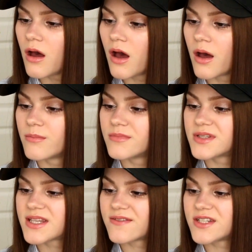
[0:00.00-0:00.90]
um,
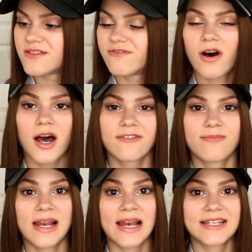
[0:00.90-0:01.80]

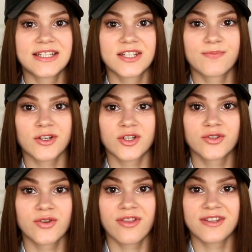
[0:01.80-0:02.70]
75 milliliters
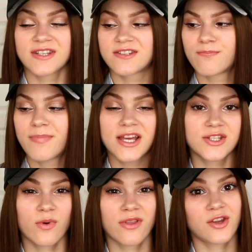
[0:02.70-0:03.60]
bottle so this is the
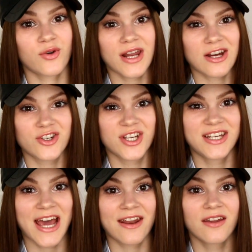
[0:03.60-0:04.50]
biggest one that you can actually
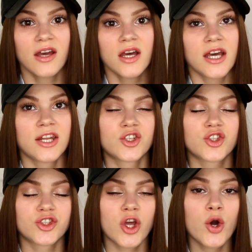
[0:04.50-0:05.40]
get it
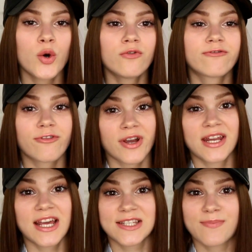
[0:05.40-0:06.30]
is so
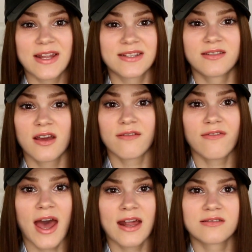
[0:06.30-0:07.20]
freaking expensive
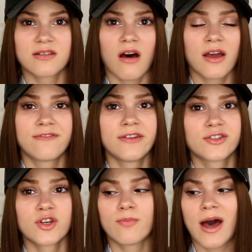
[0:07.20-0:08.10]
and I feel
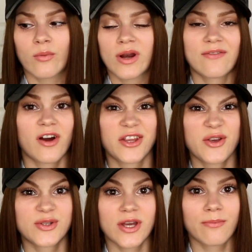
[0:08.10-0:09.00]
so bad whenever I
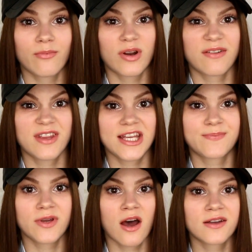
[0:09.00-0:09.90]
use up one of these
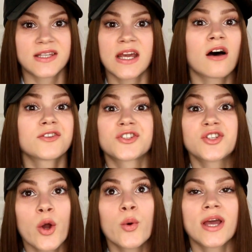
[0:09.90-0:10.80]
because they are
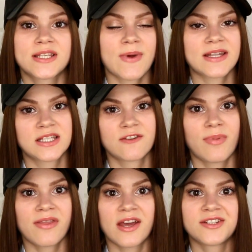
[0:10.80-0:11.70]
so expensive
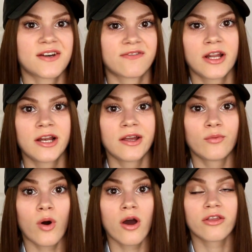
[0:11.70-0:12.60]
but they're definitely
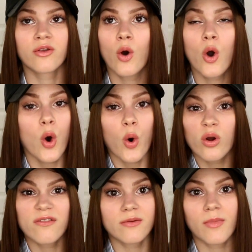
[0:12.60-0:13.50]
worth
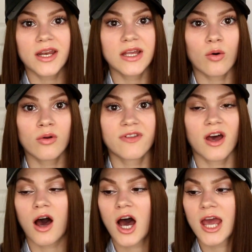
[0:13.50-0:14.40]
all of the money, all of the
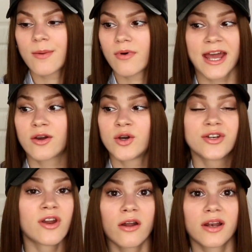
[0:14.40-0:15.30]
hype. I
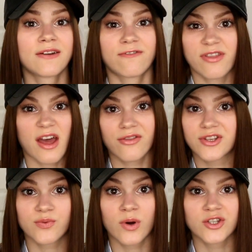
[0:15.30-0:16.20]
could not live without
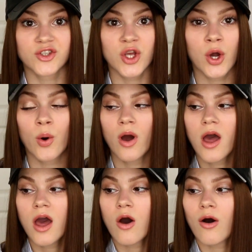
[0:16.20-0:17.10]
this one. So
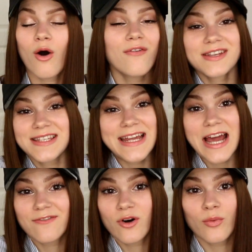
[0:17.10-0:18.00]
obviously
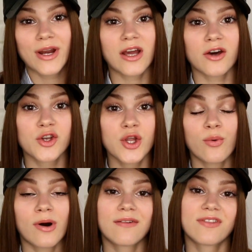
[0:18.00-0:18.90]
I've already got a new
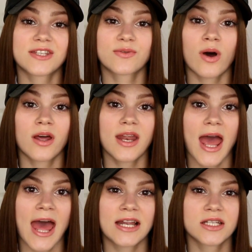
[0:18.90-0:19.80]
one of this one
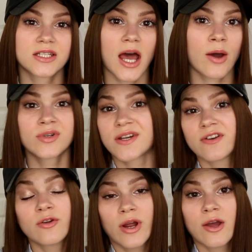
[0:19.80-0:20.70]
and I would
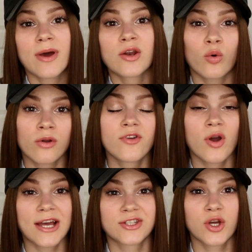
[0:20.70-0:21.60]
definitely recommend all of you
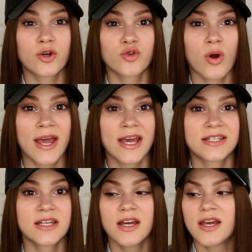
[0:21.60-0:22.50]
guys to go try
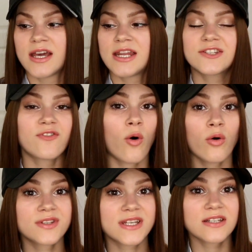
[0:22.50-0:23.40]
it. It is for
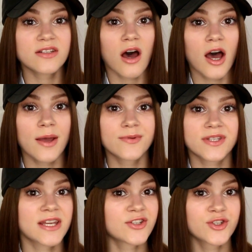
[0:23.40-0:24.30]
all skin
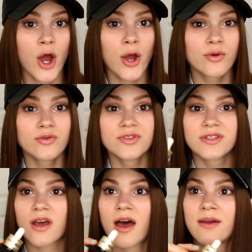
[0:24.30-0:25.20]
types, skin
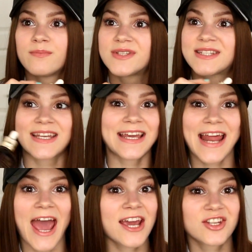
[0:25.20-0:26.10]
tones, um, skin
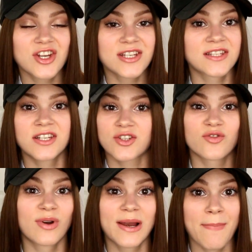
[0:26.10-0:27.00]
ages, it
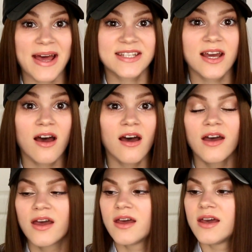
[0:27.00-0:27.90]
doesn't really matter.
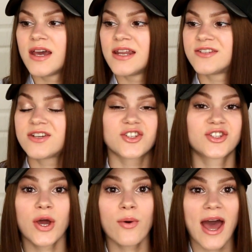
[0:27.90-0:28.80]
It is
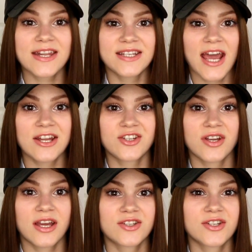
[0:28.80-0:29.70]
just so
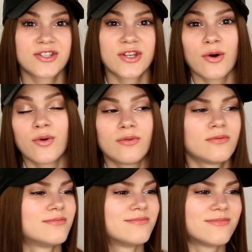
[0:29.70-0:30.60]
anti-aging and just
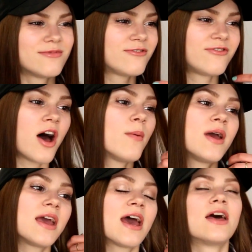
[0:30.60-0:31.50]
so
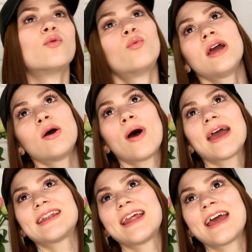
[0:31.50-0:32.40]
firming and
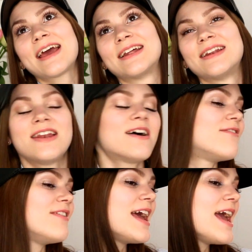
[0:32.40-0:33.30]
reawakening and
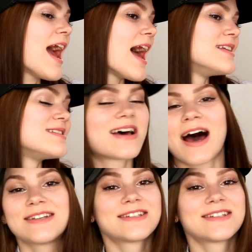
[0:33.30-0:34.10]
lovely and I